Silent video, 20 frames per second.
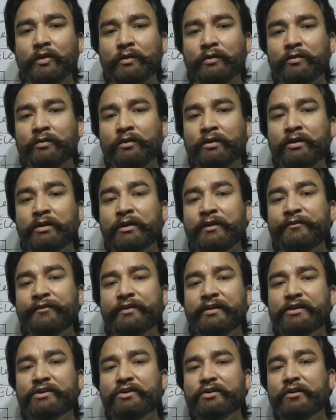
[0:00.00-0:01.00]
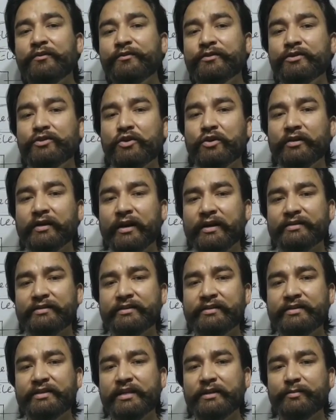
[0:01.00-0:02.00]
the definition of strong
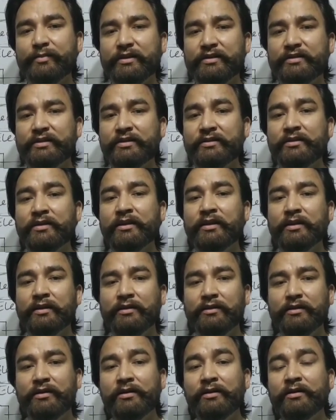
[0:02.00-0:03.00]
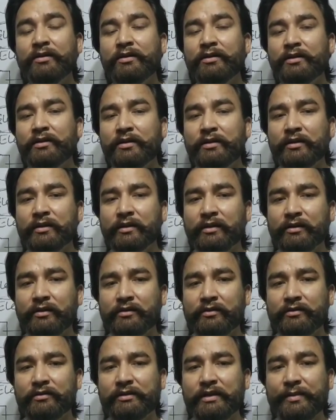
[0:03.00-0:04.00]
acids and bases, the
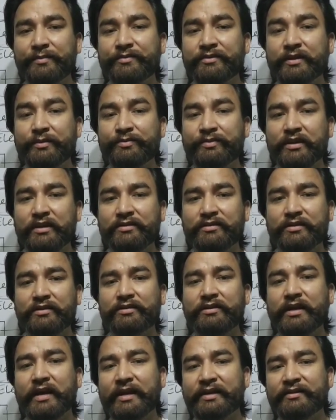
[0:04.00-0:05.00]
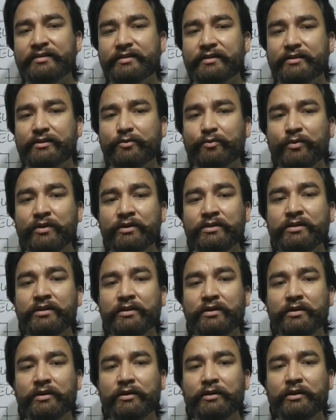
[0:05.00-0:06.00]
substances, the acids which
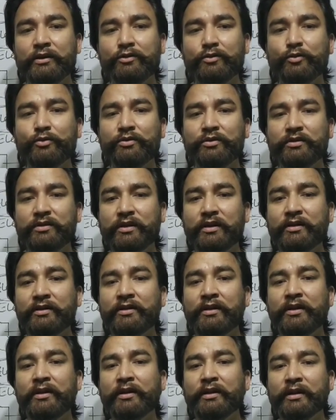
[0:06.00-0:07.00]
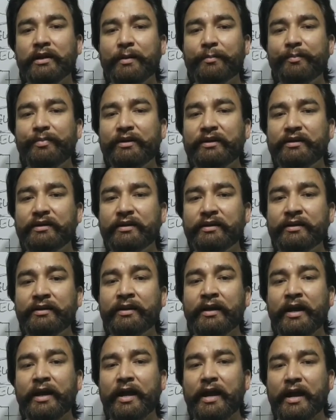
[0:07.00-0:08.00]
dissociate
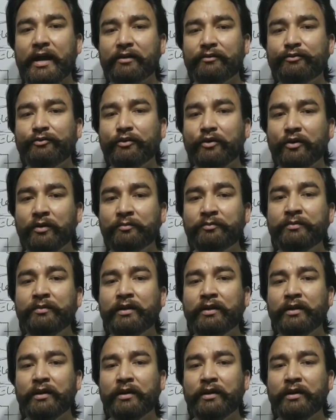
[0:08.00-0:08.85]
completely and form